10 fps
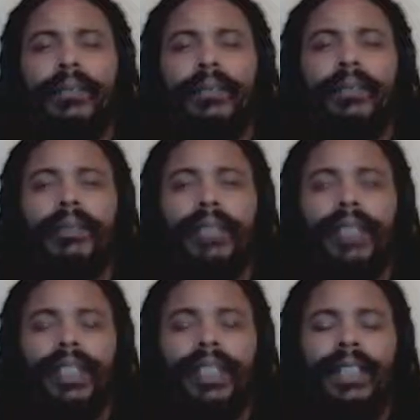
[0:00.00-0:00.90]

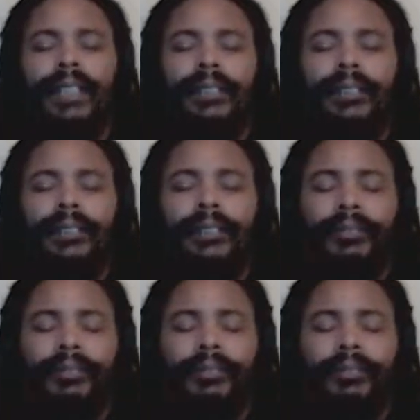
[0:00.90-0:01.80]

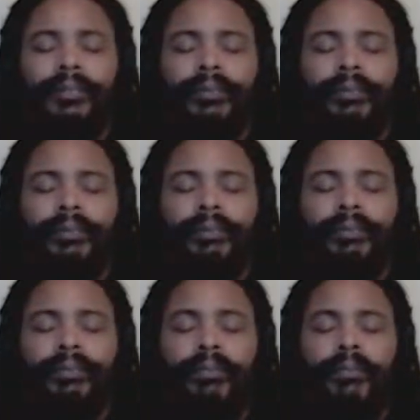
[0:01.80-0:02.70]

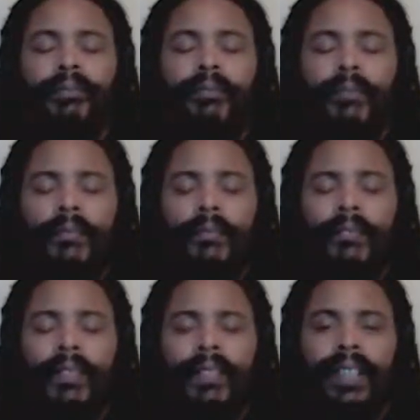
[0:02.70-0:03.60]

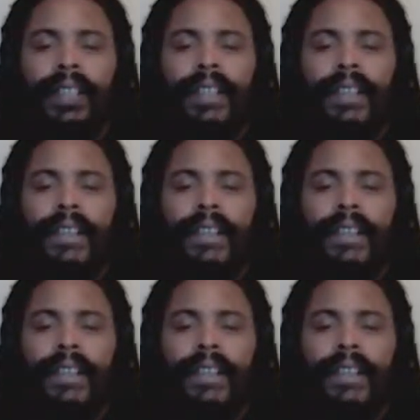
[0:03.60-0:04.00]
Nothing is said.